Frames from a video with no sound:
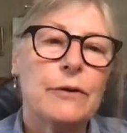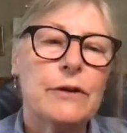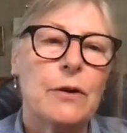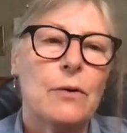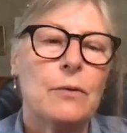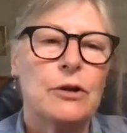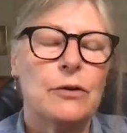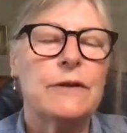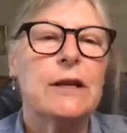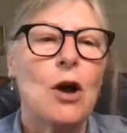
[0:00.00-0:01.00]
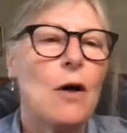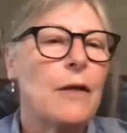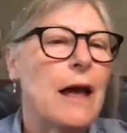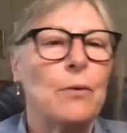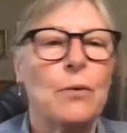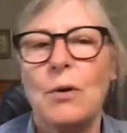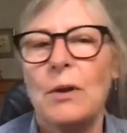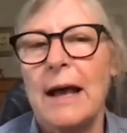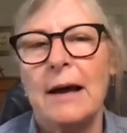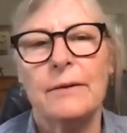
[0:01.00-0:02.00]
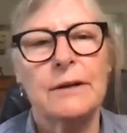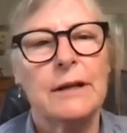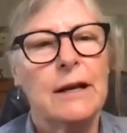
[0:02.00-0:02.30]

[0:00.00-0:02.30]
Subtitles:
So you'll see all that roll out,